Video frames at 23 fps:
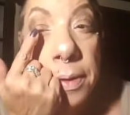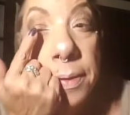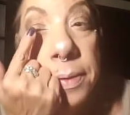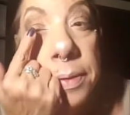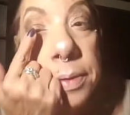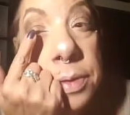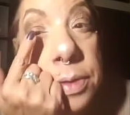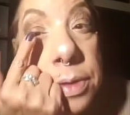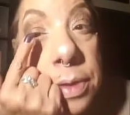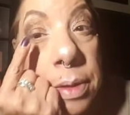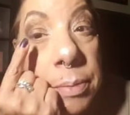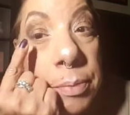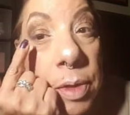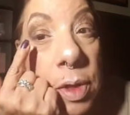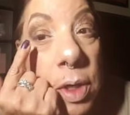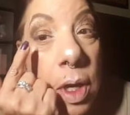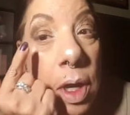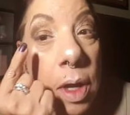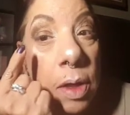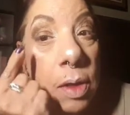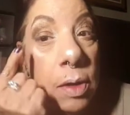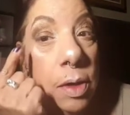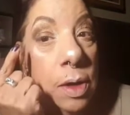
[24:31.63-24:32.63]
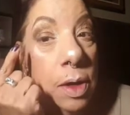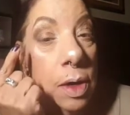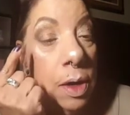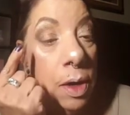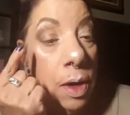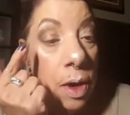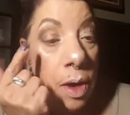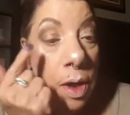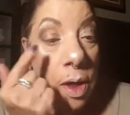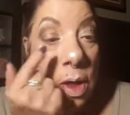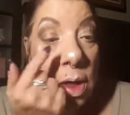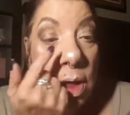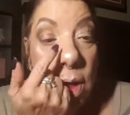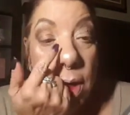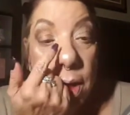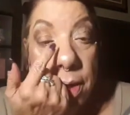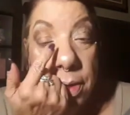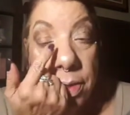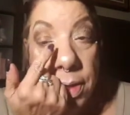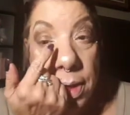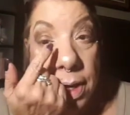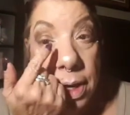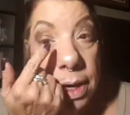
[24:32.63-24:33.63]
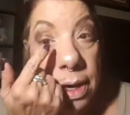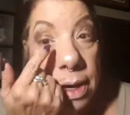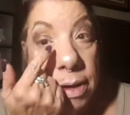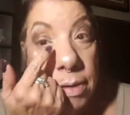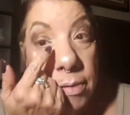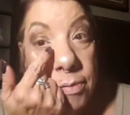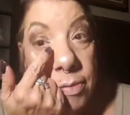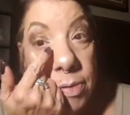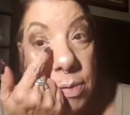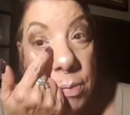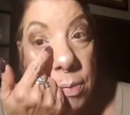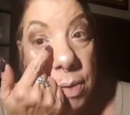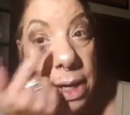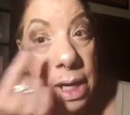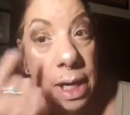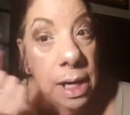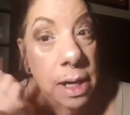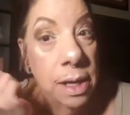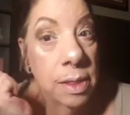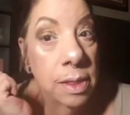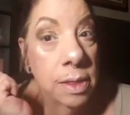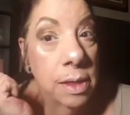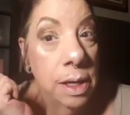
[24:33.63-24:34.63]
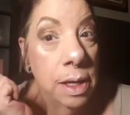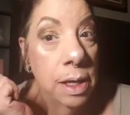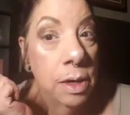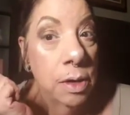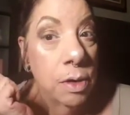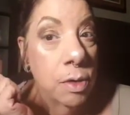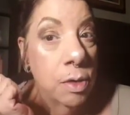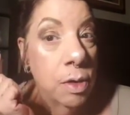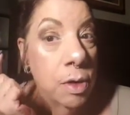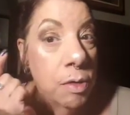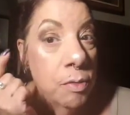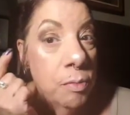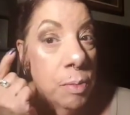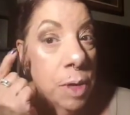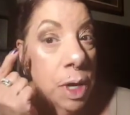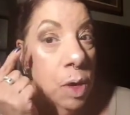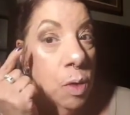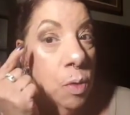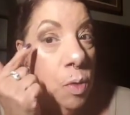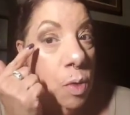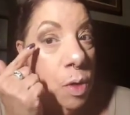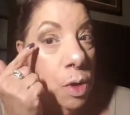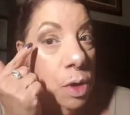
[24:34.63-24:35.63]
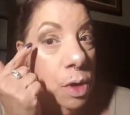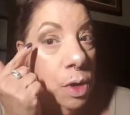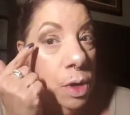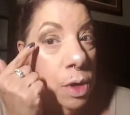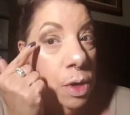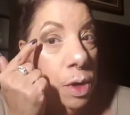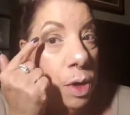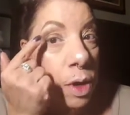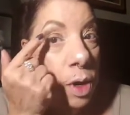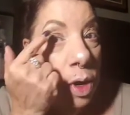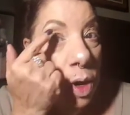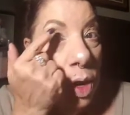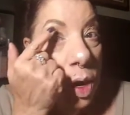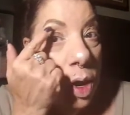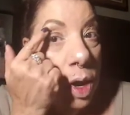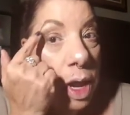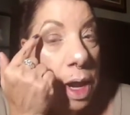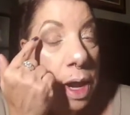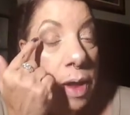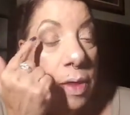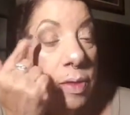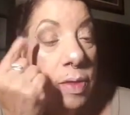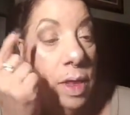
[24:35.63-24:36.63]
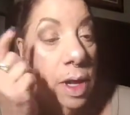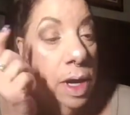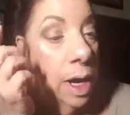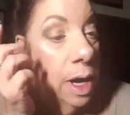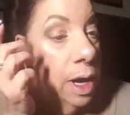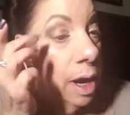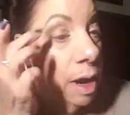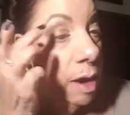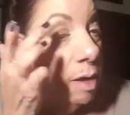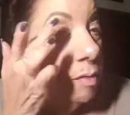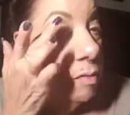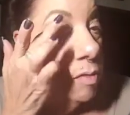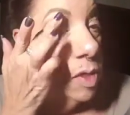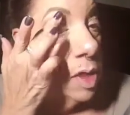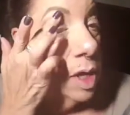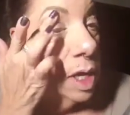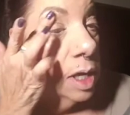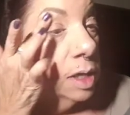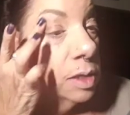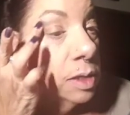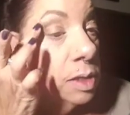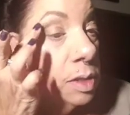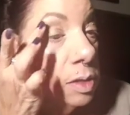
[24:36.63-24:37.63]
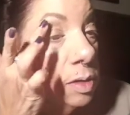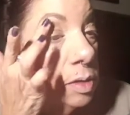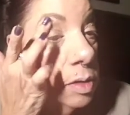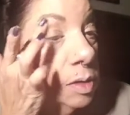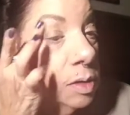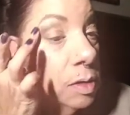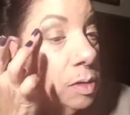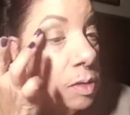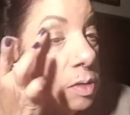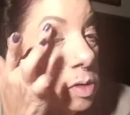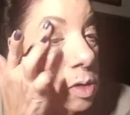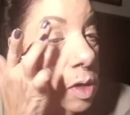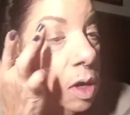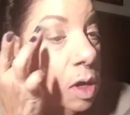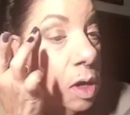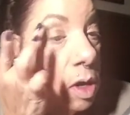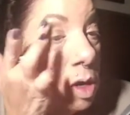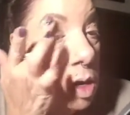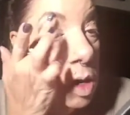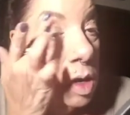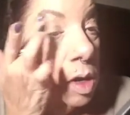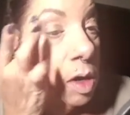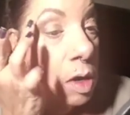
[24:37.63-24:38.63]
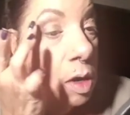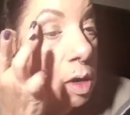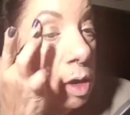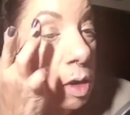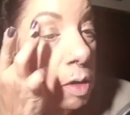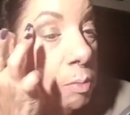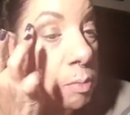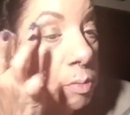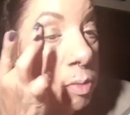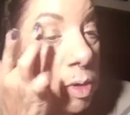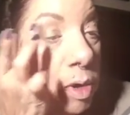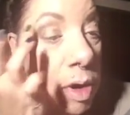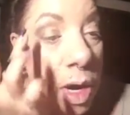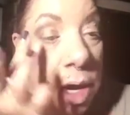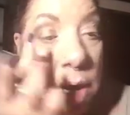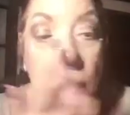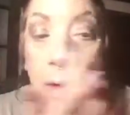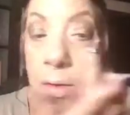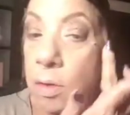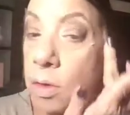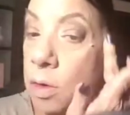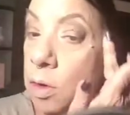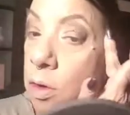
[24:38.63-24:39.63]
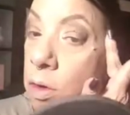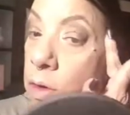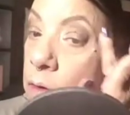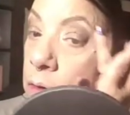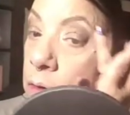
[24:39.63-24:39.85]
shimmer color, and then I have the white in the inner of my corner, and then I have that darker brown